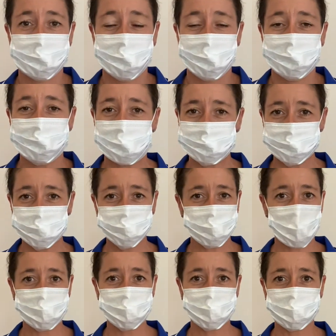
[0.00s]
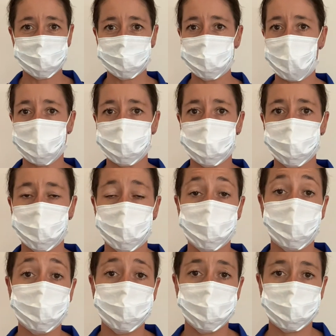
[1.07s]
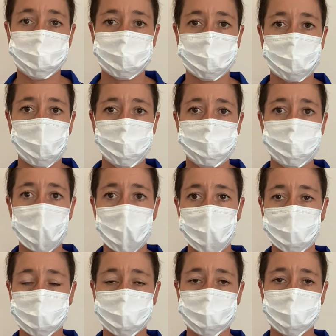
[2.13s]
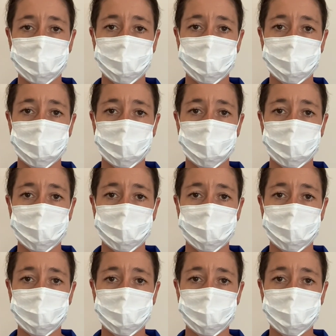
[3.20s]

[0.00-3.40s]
Let's try those signs when we're using a mask.